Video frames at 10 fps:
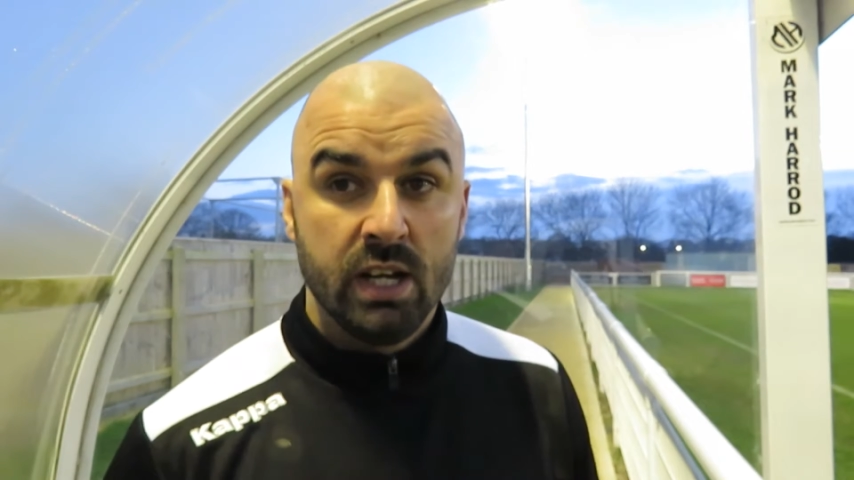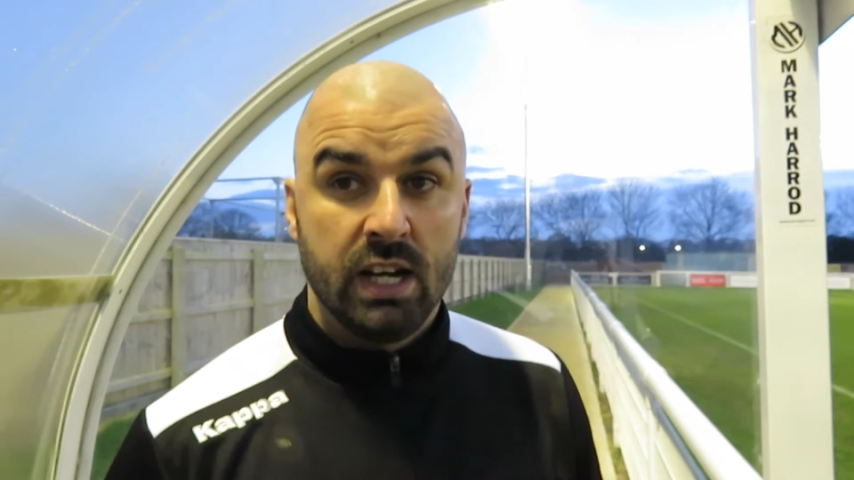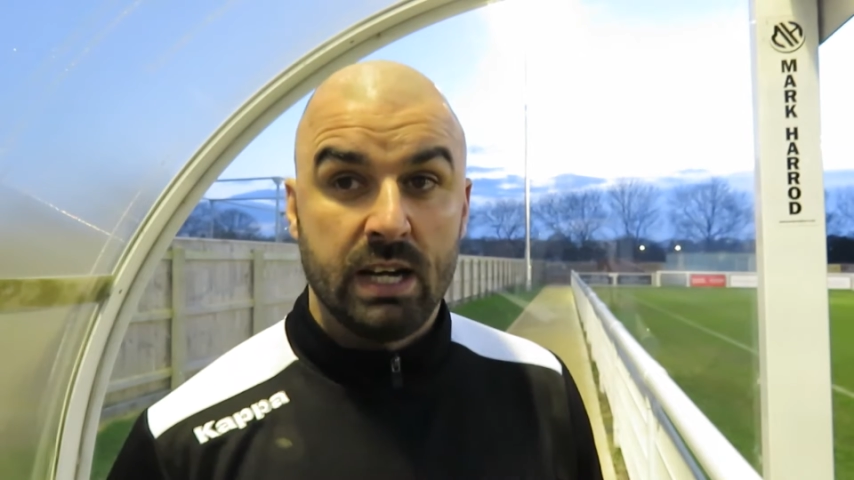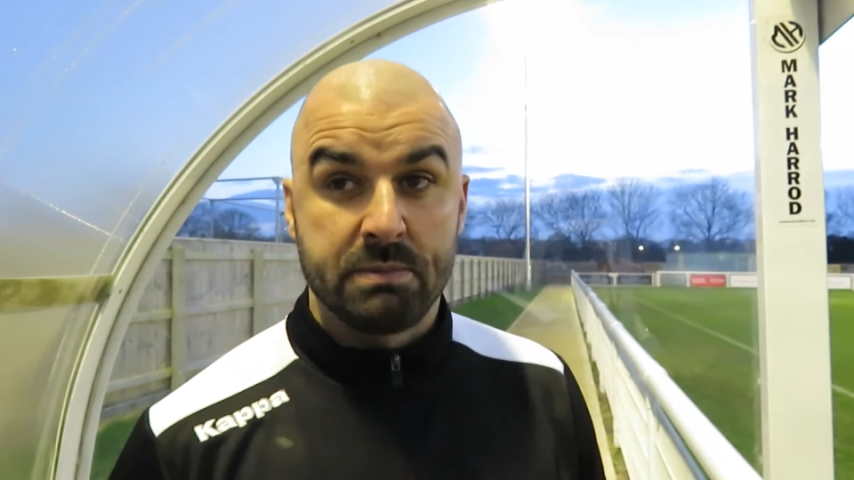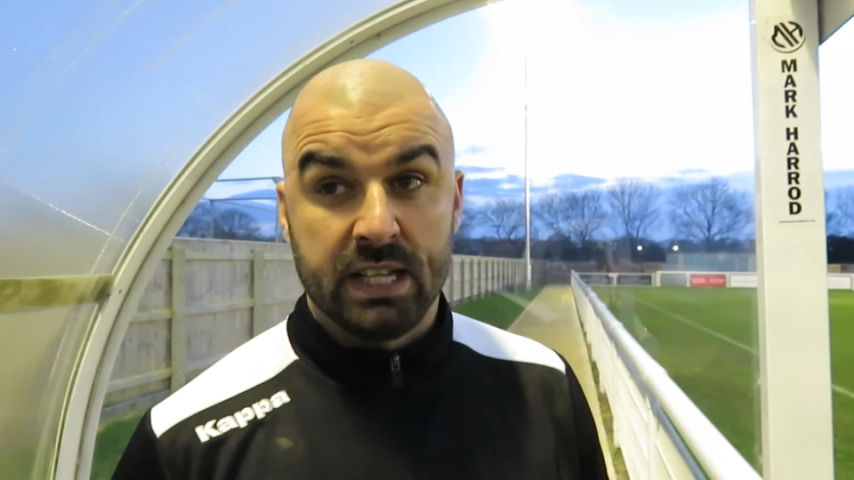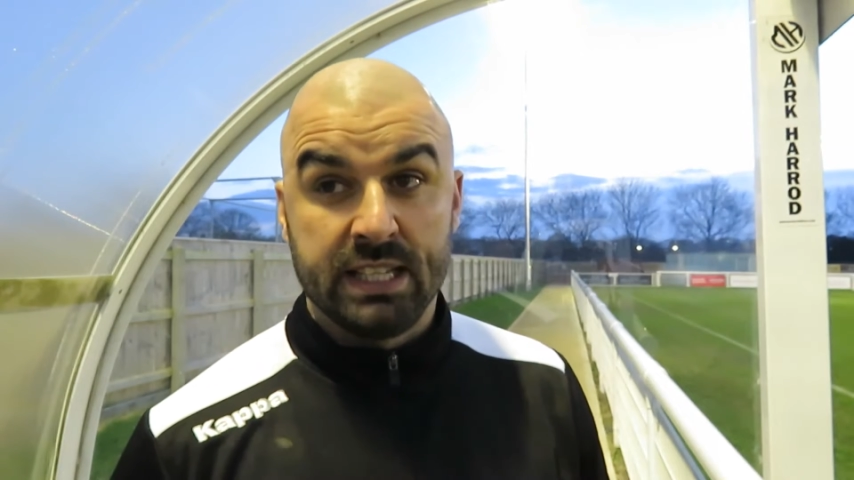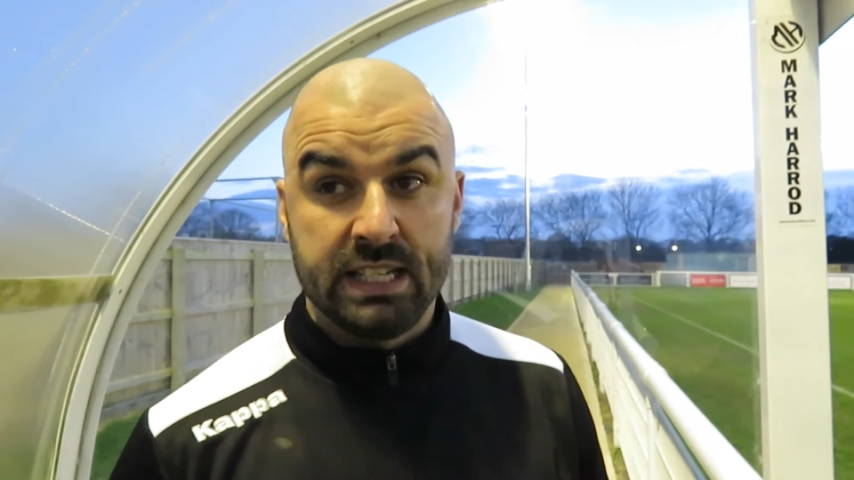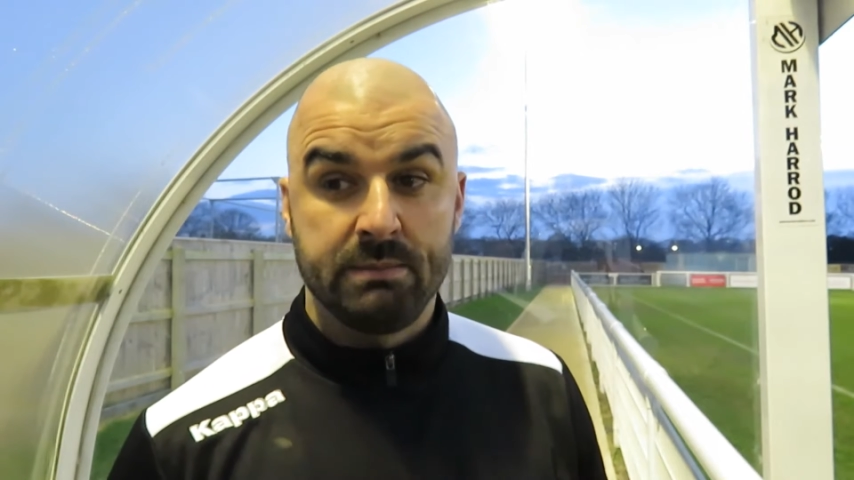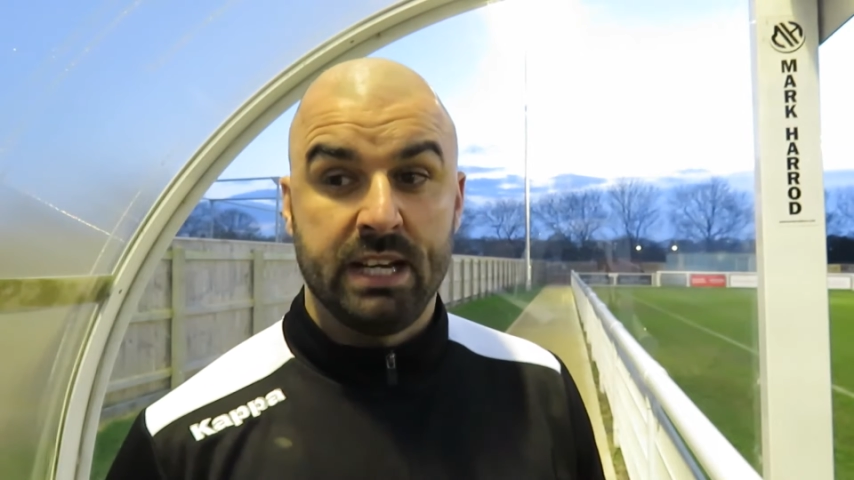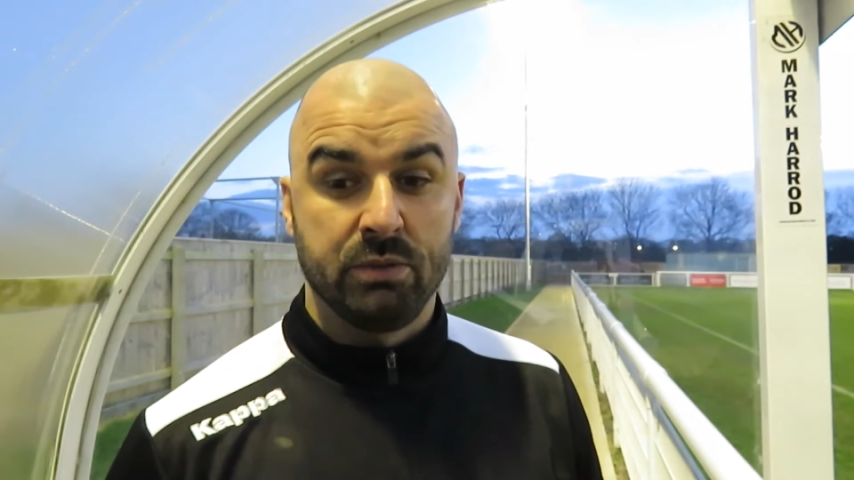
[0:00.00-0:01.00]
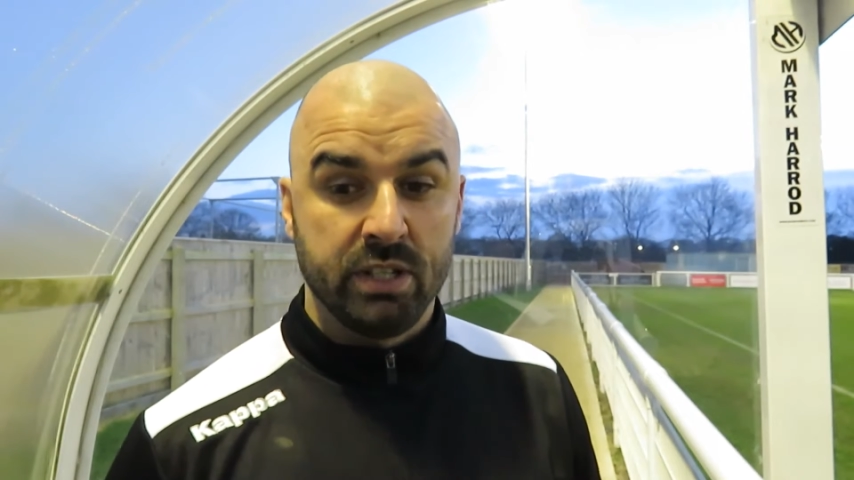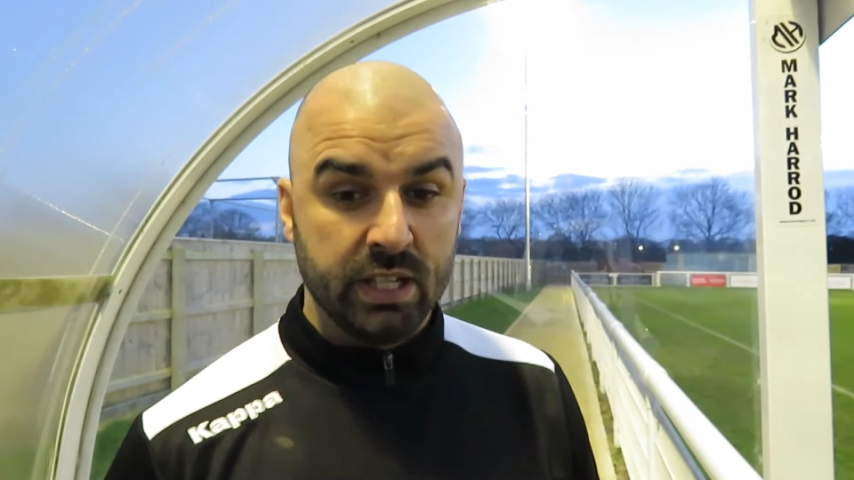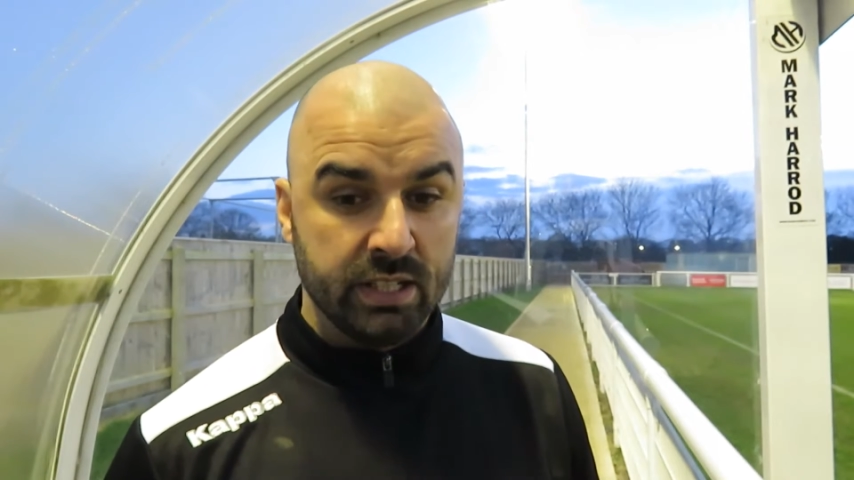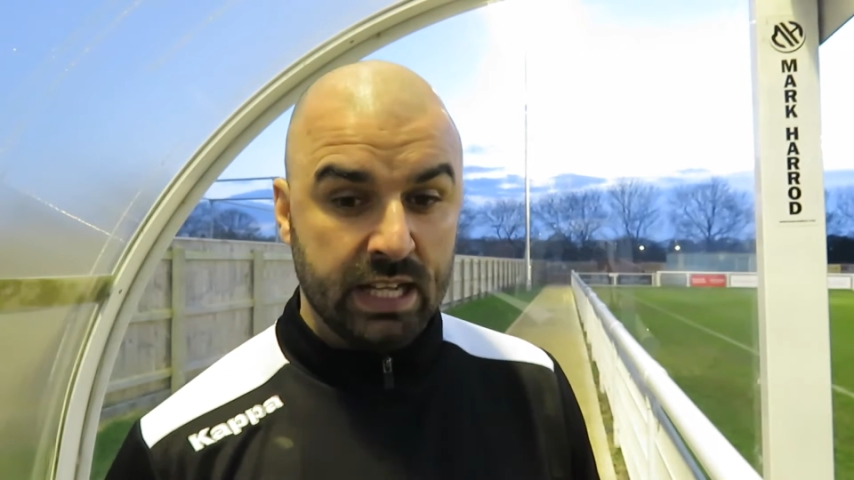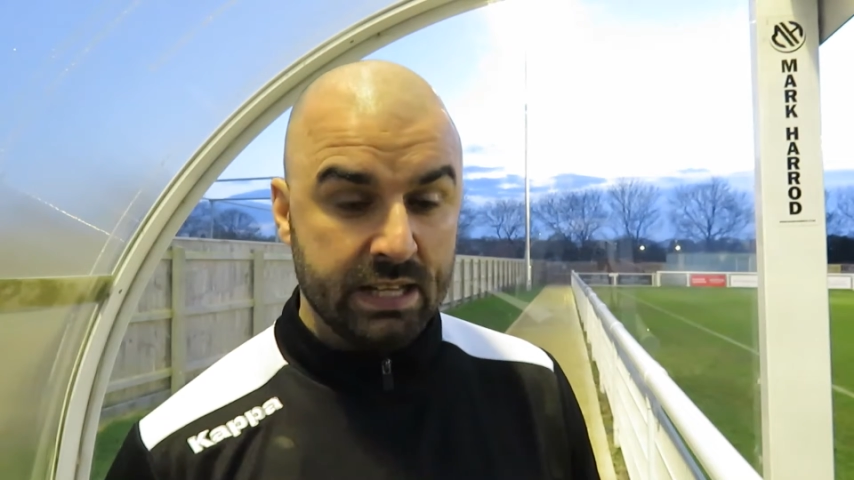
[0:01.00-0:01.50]
I'm telling them now
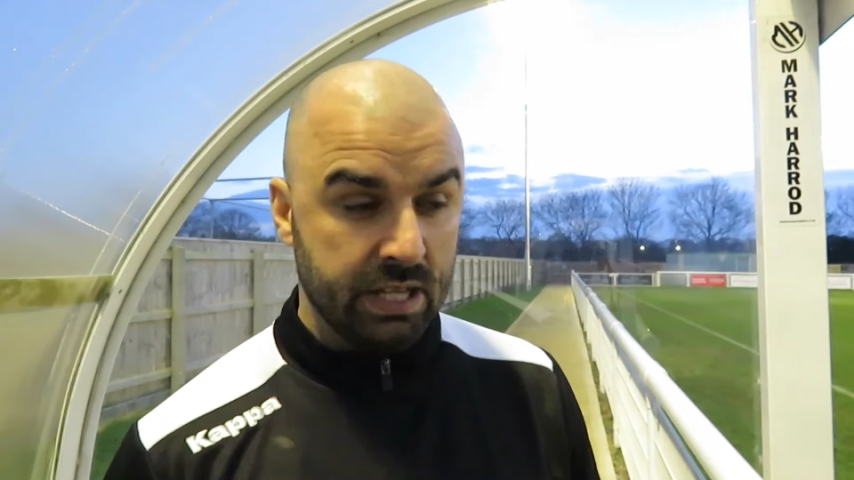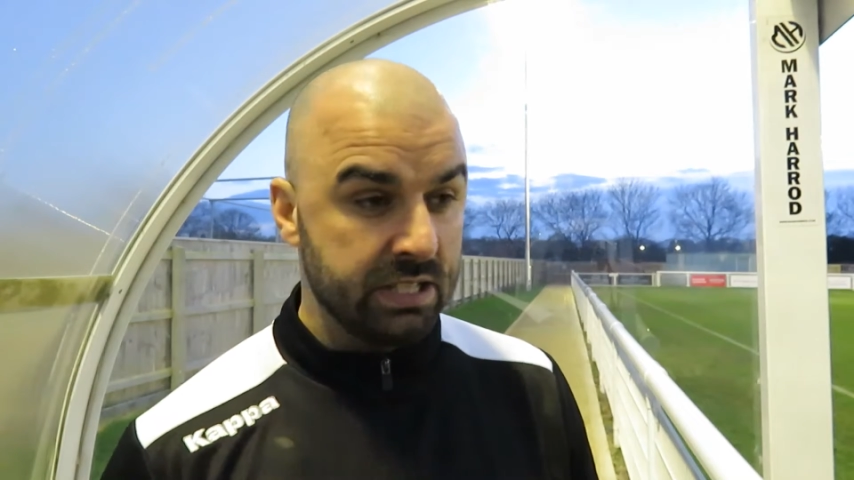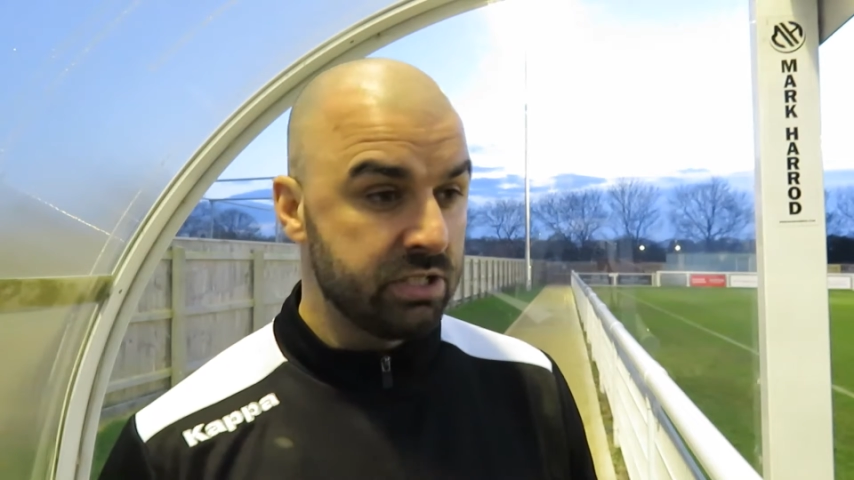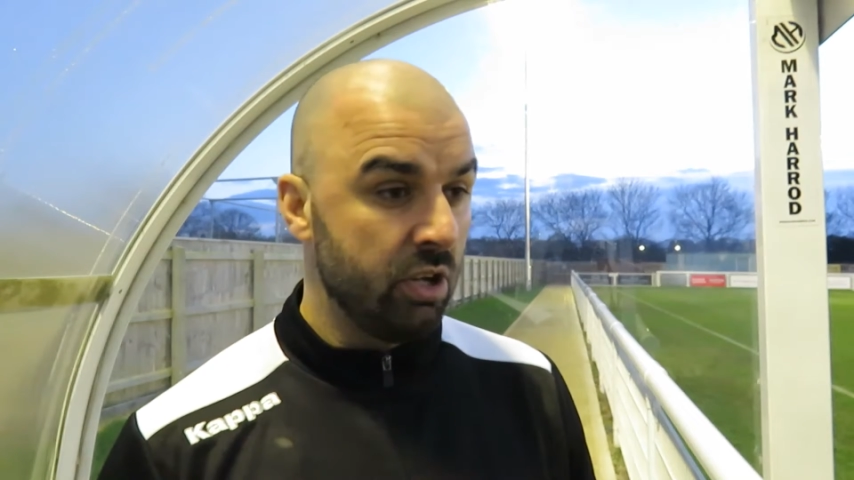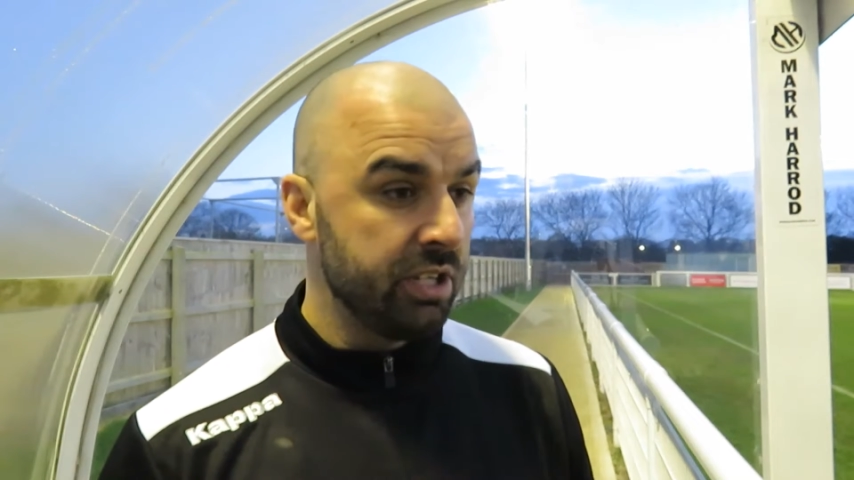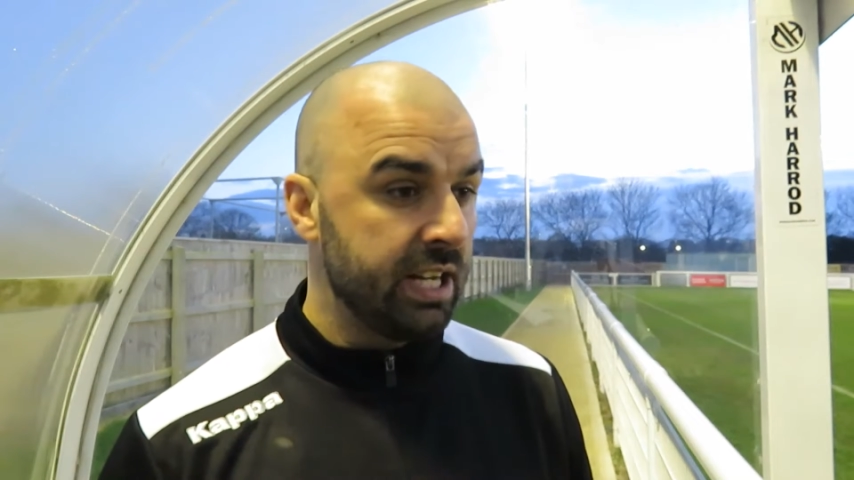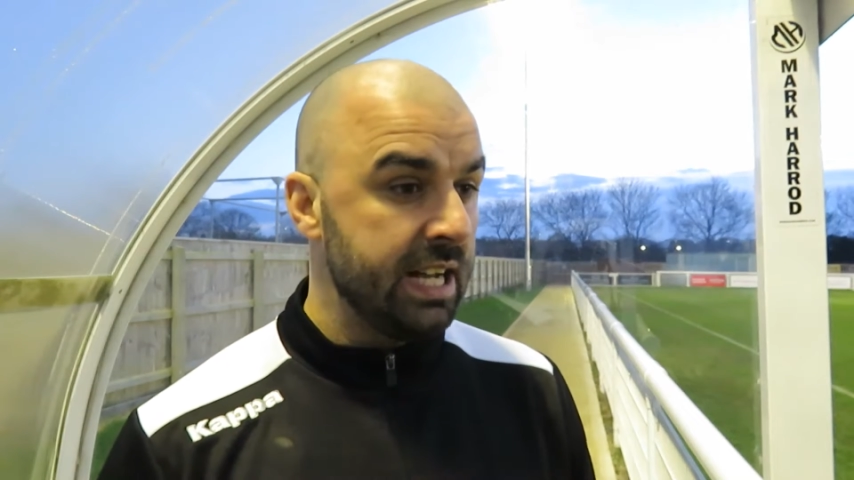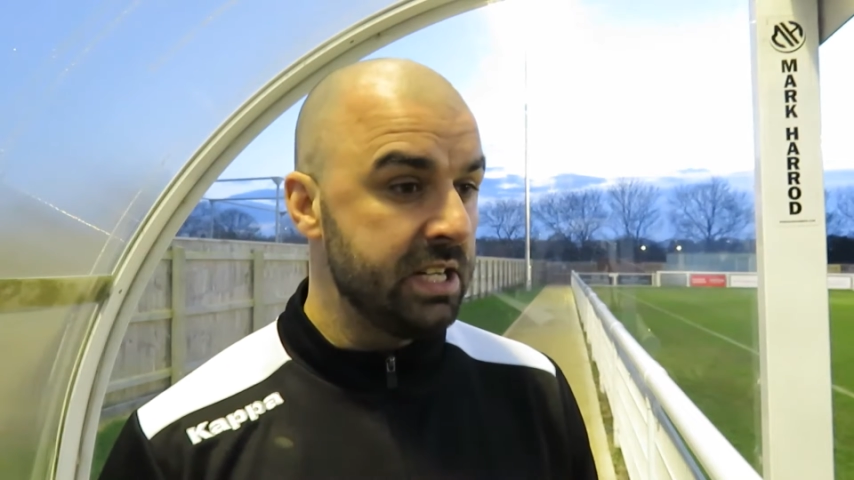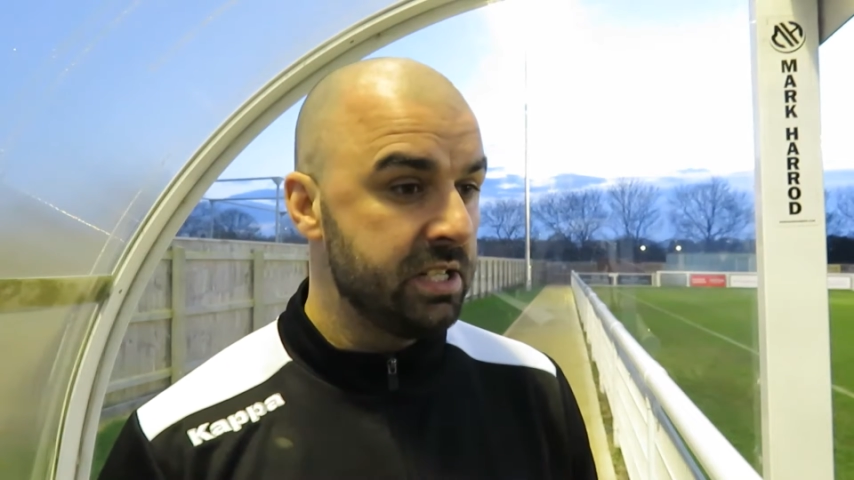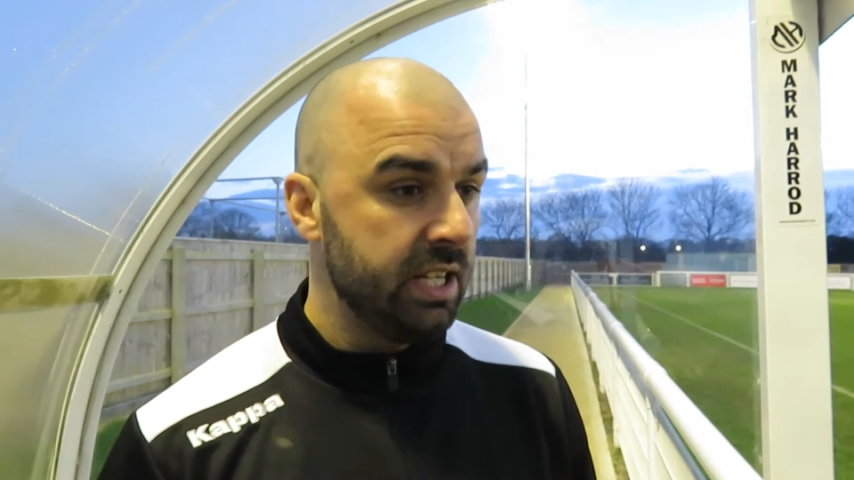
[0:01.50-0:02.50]
that's not the case.